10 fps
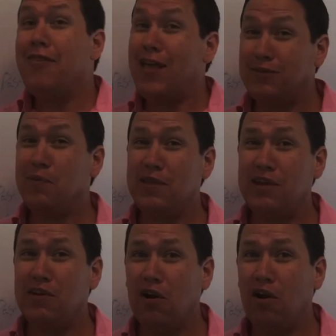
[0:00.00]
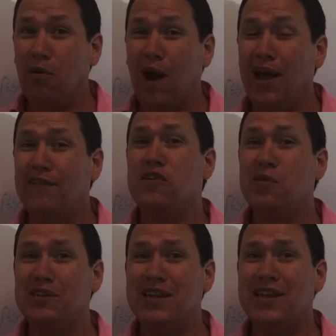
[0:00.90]
That's a really good ROI. If you
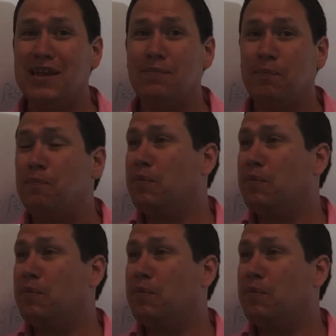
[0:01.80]
went to